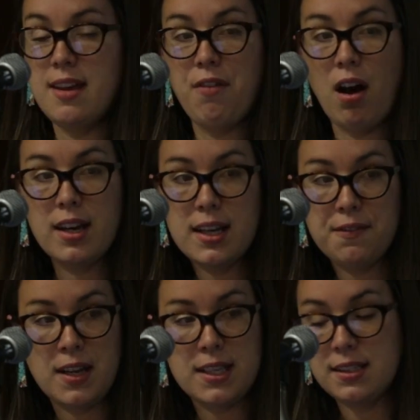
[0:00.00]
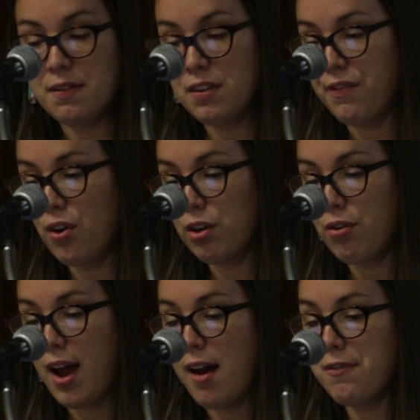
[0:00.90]
evocativeness of the
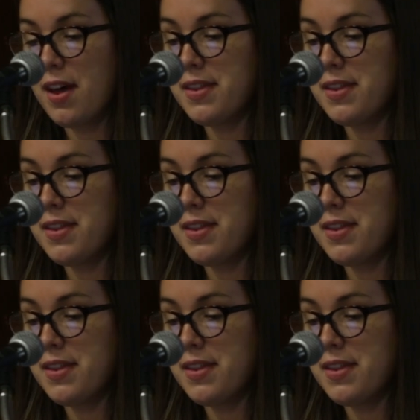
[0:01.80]
photograph